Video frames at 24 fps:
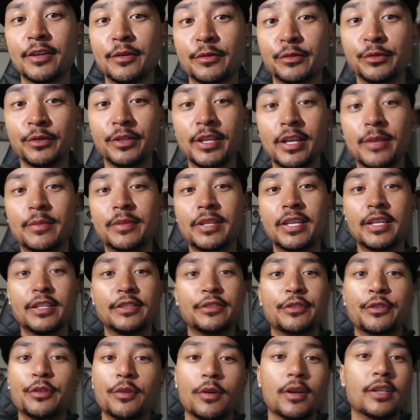I was only able to
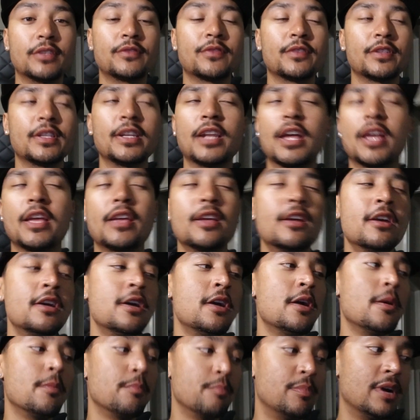get 2 runs for the night,
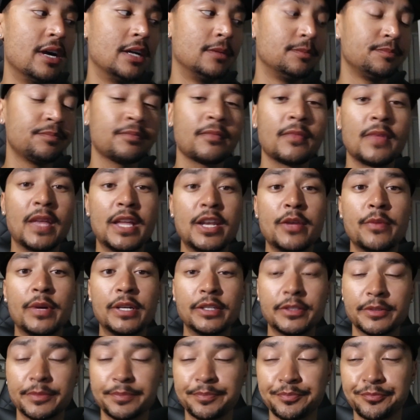but
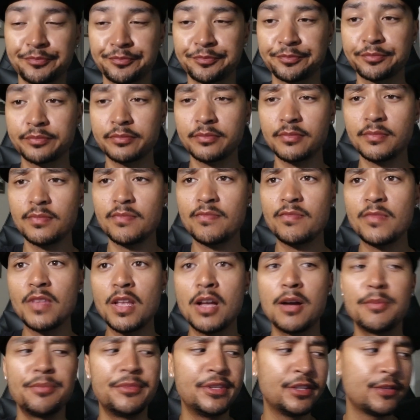anyways,
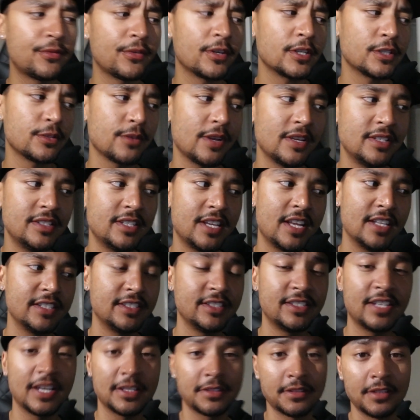this first race is
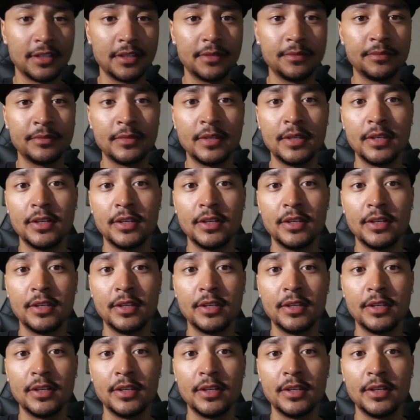against a Tesla.